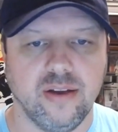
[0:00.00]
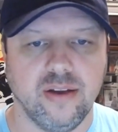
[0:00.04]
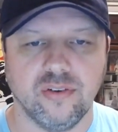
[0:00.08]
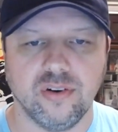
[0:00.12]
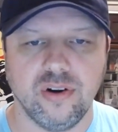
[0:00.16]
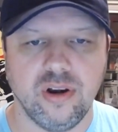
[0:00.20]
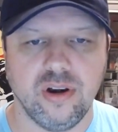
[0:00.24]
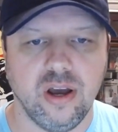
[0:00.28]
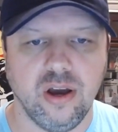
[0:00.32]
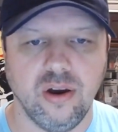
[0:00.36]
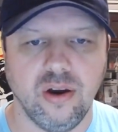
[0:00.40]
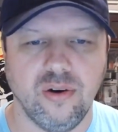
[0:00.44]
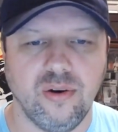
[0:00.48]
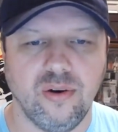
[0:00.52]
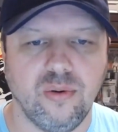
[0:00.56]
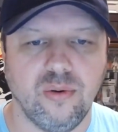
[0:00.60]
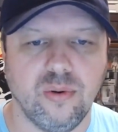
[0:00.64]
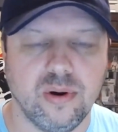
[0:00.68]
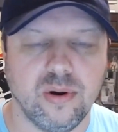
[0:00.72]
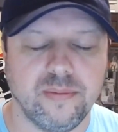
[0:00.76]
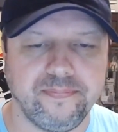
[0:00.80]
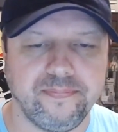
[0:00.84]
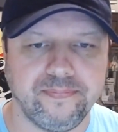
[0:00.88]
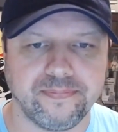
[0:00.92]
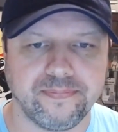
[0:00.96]

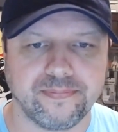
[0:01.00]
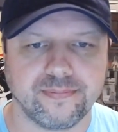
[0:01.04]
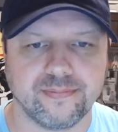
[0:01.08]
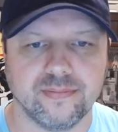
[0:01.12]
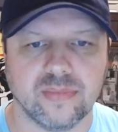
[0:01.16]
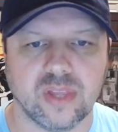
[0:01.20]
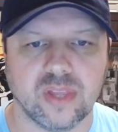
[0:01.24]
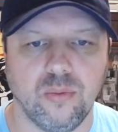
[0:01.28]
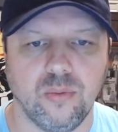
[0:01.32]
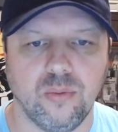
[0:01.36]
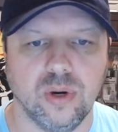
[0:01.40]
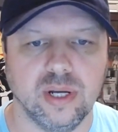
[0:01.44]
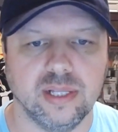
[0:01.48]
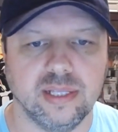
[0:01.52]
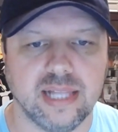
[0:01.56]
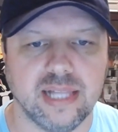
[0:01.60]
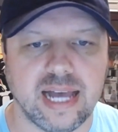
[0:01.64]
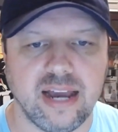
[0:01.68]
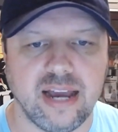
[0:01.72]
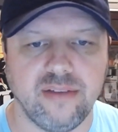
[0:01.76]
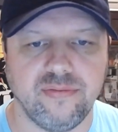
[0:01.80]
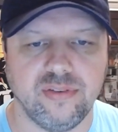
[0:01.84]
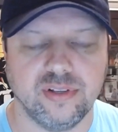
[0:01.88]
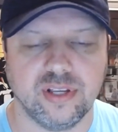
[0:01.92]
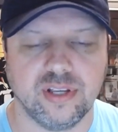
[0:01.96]
know what
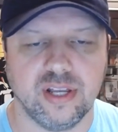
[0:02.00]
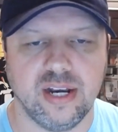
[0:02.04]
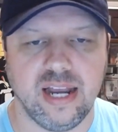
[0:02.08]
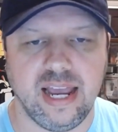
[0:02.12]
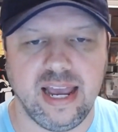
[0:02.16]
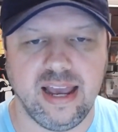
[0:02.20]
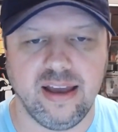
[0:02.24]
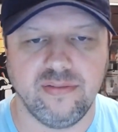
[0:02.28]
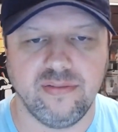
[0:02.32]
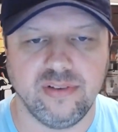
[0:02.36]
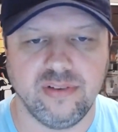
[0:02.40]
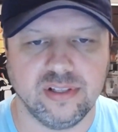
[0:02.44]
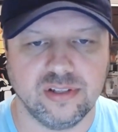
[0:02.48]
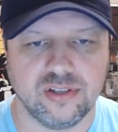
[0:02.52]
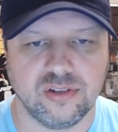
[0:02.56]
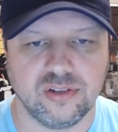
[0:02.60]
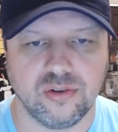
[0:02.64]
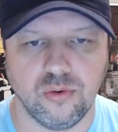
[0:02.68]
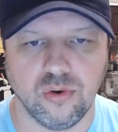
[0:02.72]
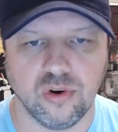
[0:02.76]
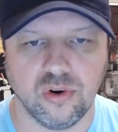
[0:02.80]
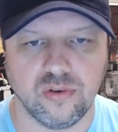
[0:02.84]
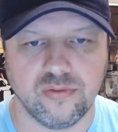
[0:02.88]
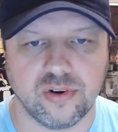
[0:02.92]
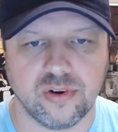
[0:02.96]
life is going to have in
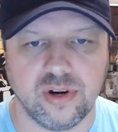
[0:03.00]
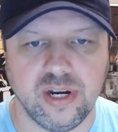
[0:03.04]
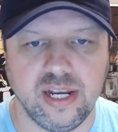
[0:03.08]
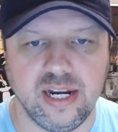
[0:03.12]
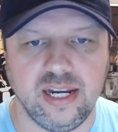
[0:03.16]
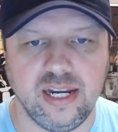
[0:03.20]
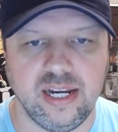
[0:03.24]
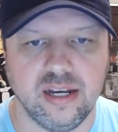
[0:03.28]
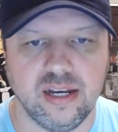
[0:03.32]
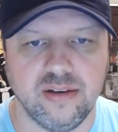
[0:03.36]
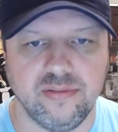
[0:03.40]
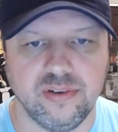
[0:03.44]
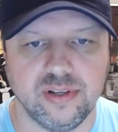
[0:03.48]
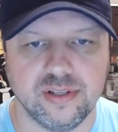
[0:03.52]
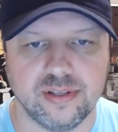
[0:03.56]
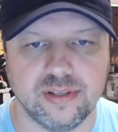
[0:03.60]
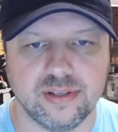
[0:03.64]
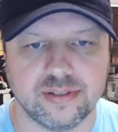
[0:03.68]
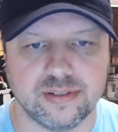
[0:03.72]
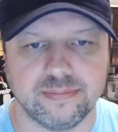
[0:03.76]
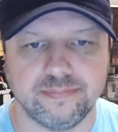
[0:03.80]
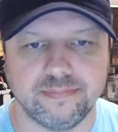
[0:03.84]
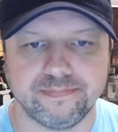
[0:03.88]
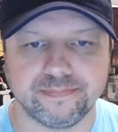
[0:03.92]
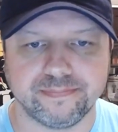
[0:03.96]
store for any of
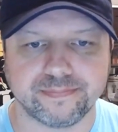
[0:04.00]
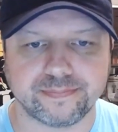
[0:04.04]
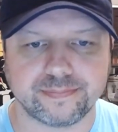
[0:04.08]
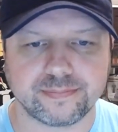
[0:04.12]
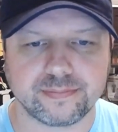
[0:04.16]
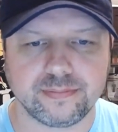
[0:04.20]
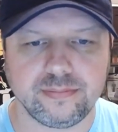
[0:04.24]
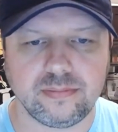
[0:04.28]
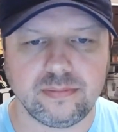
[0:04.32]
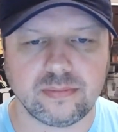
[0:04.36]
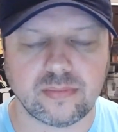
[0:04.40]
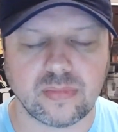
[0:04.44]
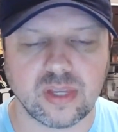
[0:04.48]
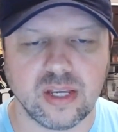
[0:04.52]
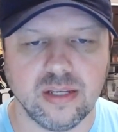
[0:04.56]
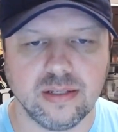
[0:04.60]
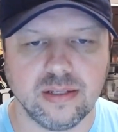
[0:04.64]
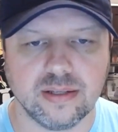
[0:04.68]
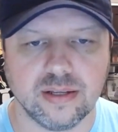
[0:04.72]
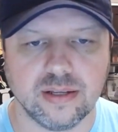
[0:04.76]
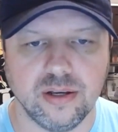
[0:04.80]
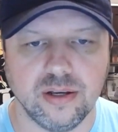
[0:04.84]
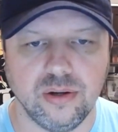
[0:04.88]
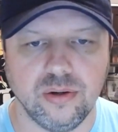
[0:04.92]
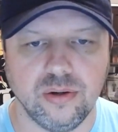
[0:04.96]
us.
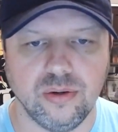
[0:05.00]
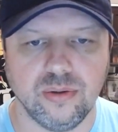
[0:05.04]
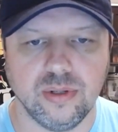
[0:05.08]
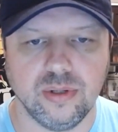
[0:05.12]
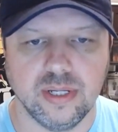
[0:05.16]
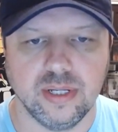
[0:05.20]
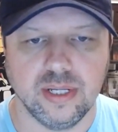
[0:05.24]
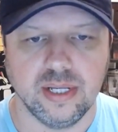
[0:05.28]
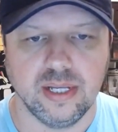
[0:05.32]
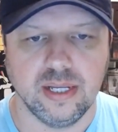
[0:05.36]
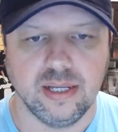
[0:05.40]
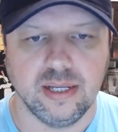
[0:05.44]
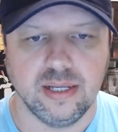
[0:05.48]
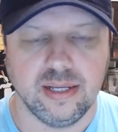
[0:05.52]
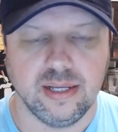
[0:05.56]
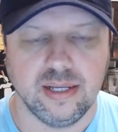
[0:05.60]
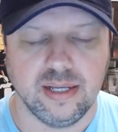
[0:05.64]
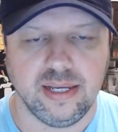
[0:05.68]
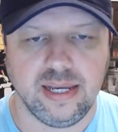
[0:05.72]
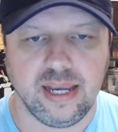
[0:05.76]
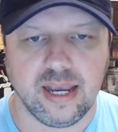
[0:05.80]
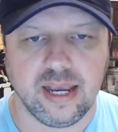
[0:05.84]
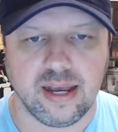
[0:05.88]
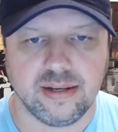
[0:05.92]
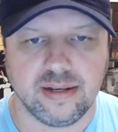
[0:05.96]
So
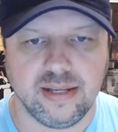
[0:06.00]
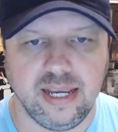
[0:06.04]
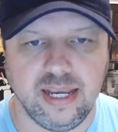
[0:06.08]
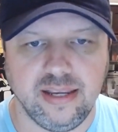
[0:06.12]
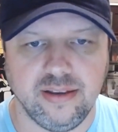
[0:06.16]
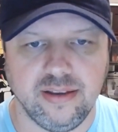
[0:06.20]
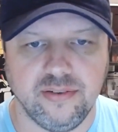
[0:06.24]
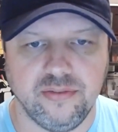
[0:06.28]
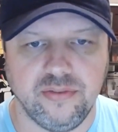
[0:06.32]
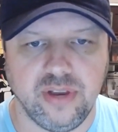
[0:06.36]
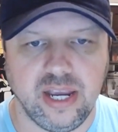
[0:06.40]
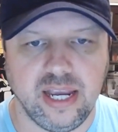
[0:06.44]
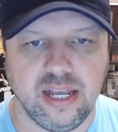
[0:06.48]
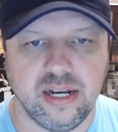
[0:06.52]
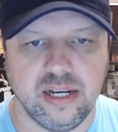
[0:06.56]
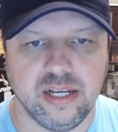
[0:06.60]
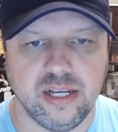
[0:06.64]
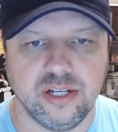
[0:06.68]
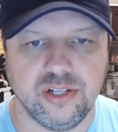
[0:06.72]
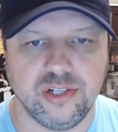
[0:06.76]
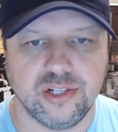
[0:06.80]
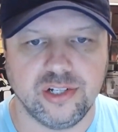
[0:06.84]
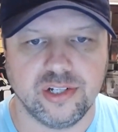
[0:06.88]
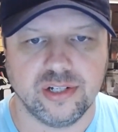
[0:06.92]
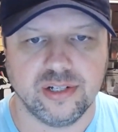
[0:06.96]
yeah, take
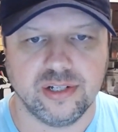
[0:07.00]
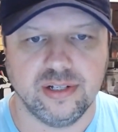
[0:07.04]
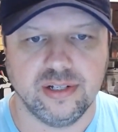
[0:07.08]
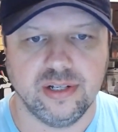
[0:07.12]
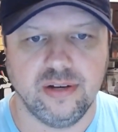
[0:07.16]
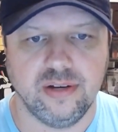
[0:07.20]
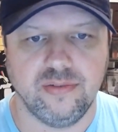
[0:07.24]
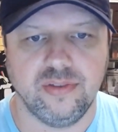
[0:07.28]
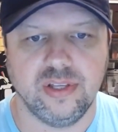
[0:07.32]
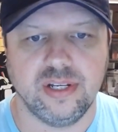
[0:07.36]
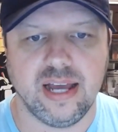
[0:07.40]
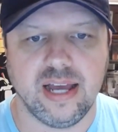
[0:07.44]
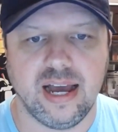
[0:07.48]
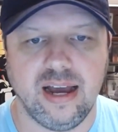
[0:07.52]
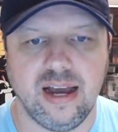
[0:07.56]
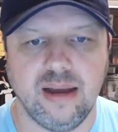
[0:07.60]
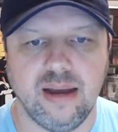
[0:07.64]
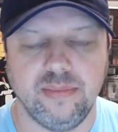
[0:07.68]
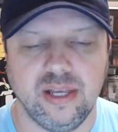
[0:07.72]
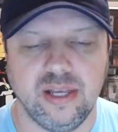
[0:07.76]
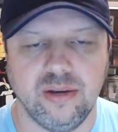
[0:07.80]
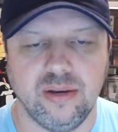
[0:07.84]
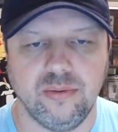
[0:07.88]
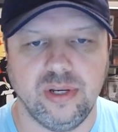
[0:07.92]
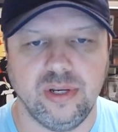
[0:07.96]
advantage of the
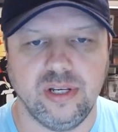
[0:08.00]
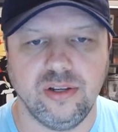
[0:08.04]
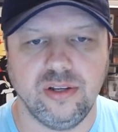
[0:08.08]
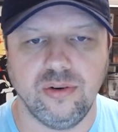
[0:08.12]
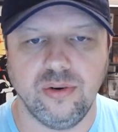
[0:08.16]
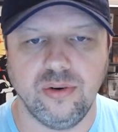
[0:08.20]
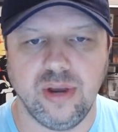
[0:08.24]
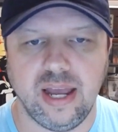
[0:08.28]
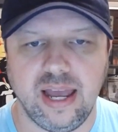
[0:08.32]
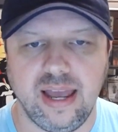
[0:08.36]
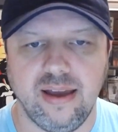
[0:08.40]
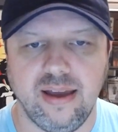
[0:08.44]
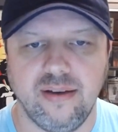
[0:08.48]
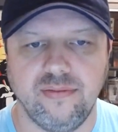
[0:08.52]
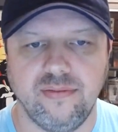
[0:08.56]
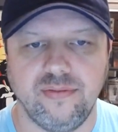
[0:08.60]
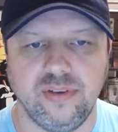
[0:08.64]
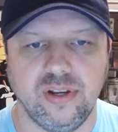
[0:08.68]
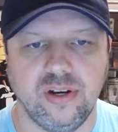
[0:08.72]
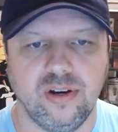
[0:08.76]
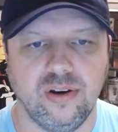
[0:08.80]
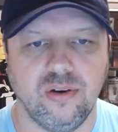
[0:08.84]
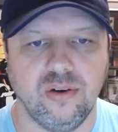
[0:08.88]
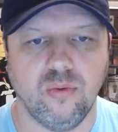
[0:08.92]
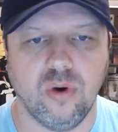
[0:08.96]
time that we do have,
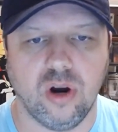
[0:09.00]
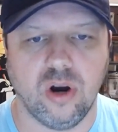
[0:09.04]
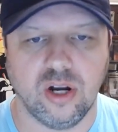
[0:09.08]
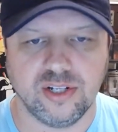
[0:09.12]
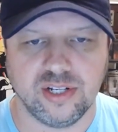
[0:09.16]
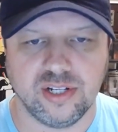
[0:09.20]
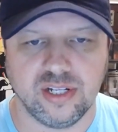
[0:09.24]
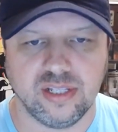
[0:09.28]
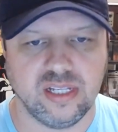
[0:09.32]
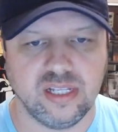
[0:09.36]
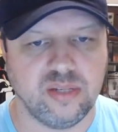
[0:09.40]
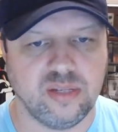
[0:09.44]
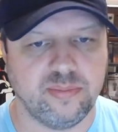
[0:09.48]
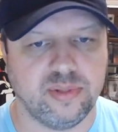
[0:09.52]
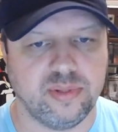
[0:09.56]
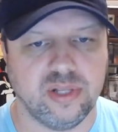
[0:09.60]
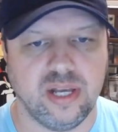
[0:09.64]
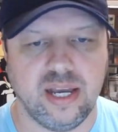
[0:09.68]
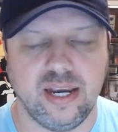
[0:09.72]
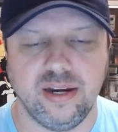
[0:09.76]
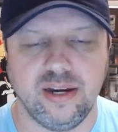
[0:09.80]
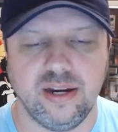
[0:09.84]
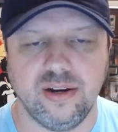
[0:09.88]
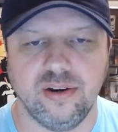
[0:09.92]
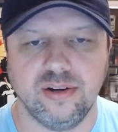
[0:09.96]
watching these
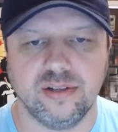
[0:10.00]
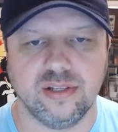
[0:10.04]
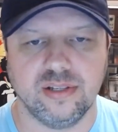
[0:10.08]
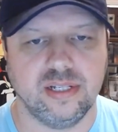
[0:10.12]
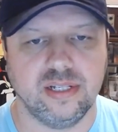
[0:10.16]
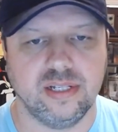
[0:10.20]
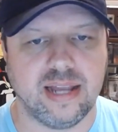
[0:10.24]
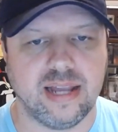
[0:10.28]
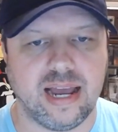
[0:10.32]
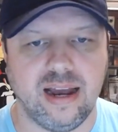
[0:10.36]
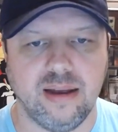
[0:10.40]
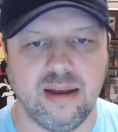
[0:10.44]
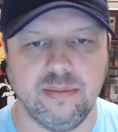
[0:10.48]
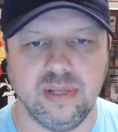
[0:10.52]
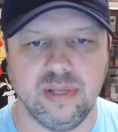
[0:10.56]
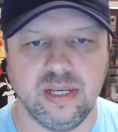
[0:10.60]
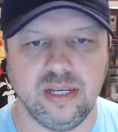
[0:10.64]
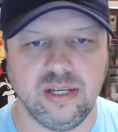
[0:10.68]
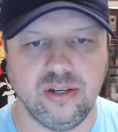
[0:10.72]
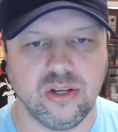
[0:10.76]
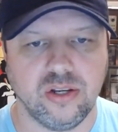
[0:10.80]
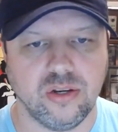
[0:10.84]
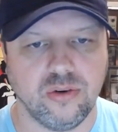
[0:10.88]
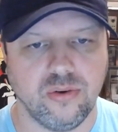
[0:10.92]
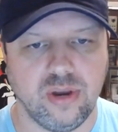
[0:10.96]
players, and the time that
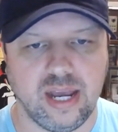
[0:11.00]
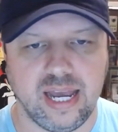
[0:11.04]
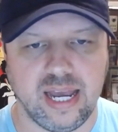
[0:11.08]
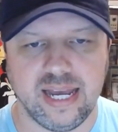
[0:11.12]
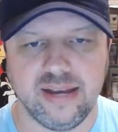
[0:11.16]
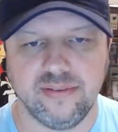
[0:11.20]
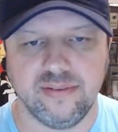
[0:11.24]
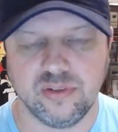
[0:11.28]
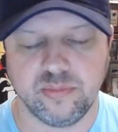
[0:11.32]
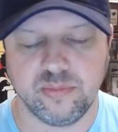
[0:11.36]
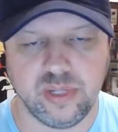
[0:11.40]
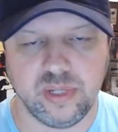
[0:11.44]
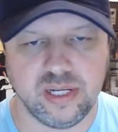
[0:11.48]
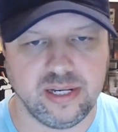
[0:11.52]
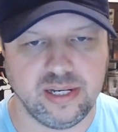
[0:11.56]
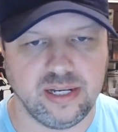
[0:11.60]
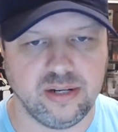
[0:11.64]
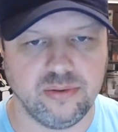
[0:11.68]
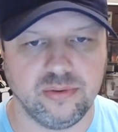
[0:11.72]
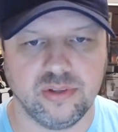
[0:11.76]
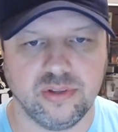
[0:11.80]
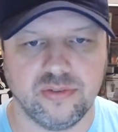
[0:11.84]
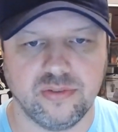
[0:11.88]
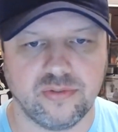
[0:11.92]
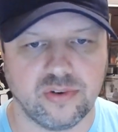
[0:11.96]
you do have
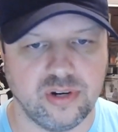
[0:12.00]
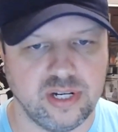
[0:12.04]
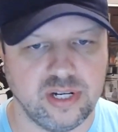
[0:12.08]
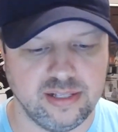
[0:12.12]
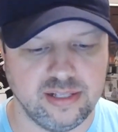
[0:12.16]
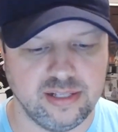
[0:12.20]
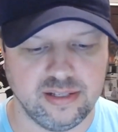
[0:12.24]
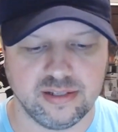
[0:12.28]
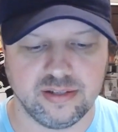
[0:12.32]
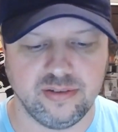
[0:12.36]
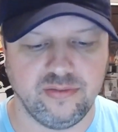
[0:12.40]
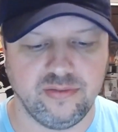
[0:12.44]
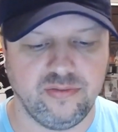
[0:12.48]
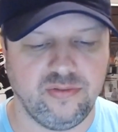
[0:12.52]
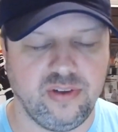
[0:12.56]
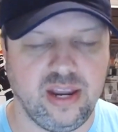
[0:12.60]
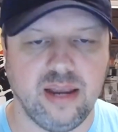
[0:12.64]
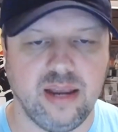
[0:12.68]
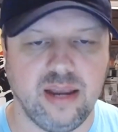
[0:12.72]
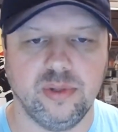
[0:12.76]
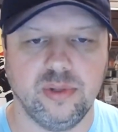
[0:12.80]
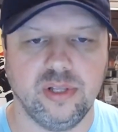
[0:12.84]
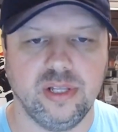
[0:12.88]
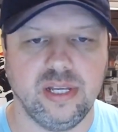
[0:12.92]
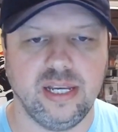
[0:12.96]
spending with friends and
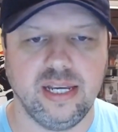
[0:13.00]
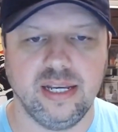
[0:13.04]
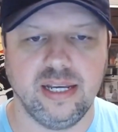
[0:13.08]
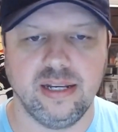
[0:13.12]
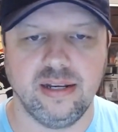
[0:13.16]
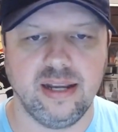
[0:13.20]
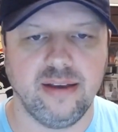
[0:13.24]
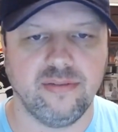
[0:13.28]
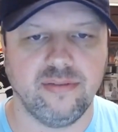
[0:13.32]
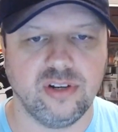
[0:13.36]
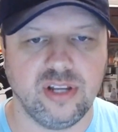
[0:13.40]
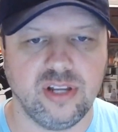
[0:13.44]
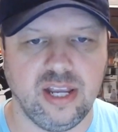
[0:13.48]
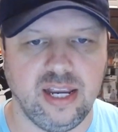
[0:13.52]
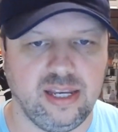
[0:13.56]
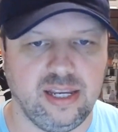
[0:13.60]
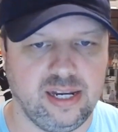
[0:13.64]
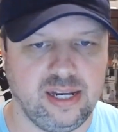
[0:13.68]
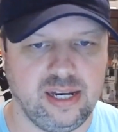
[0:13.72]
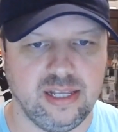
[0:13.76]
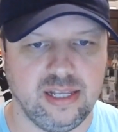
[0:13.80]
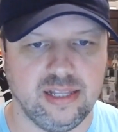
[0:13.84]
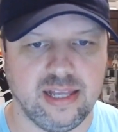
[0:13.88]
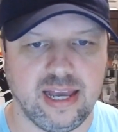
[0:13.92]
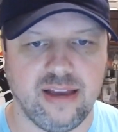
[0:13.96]
family, and never take
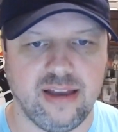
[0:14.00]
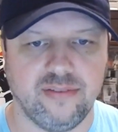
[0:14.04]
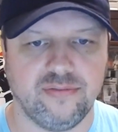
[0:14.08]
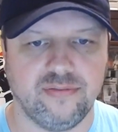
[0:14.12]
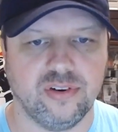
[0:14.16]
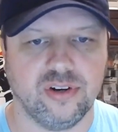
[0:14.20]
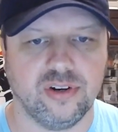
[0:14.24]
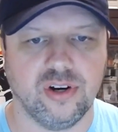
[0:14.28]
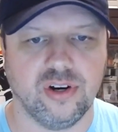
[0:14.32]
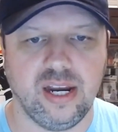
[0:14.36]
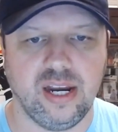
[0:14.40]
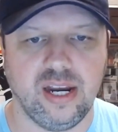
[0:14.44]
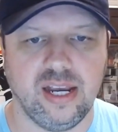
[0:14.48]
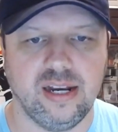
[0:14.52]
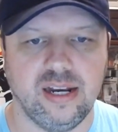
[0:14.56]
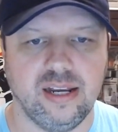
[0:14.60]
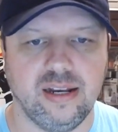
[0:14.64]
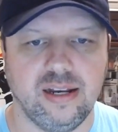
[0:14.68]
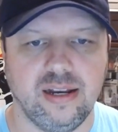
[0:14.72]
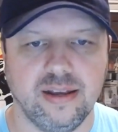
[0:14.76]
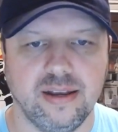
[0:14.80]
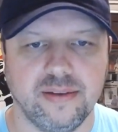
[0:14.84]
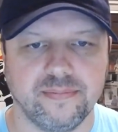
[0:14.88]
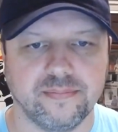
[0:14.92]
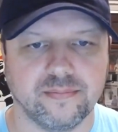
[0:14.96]
any of that for granted.